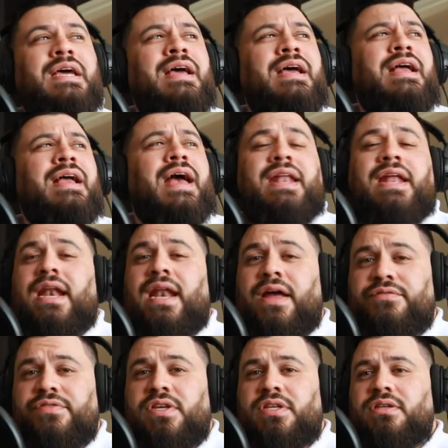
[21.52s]
and I loved
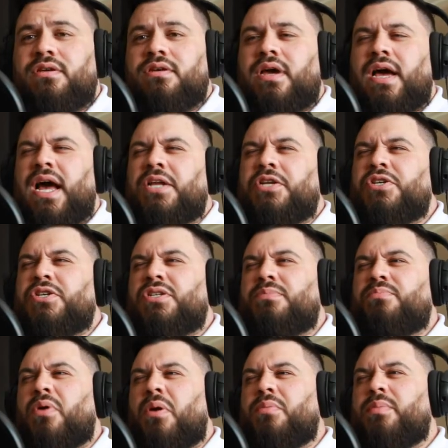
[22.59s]
it. I just
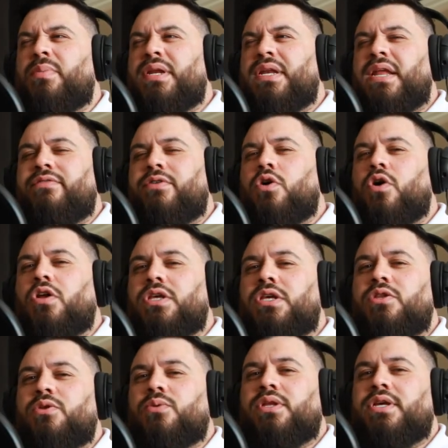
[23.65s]
probably never got into
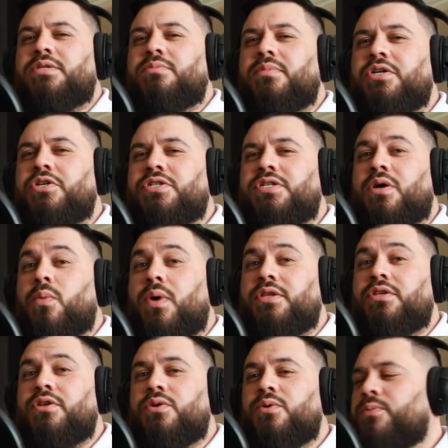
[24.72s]
it as much as I wanted
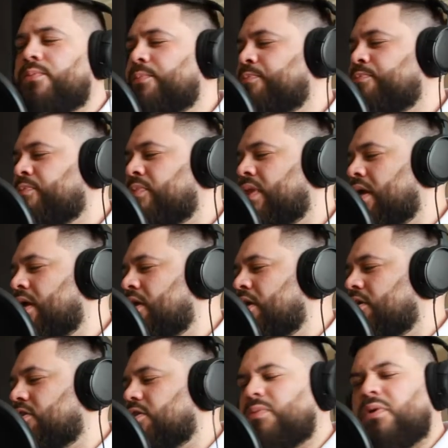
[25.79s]
to, just
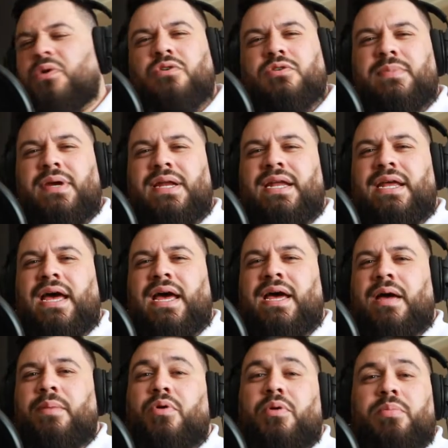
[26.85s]
because mainly I
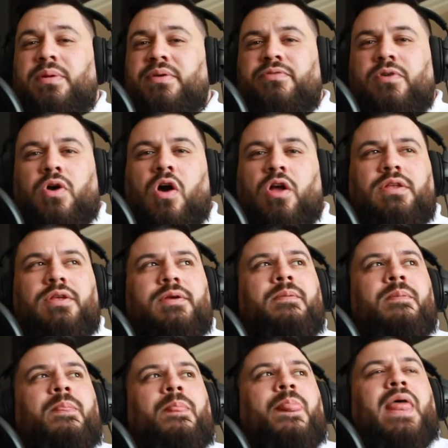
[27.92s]
probably forgot.
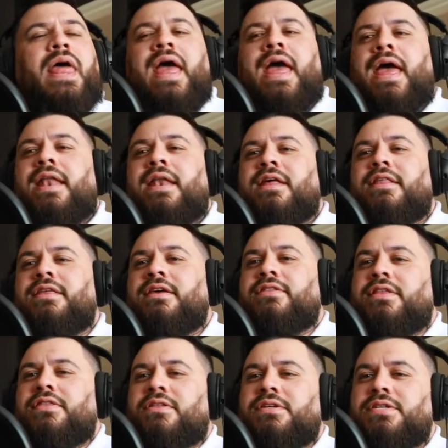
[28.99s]
And I think that
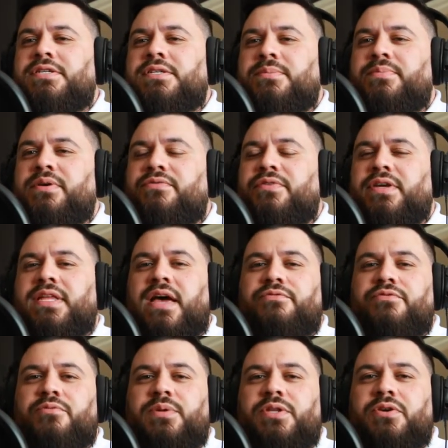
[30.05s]
this is the perfect time for me
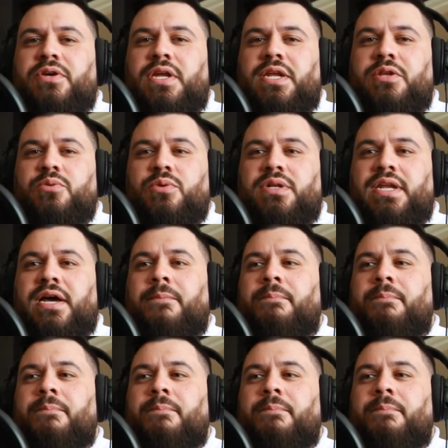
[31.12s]
to get into it now.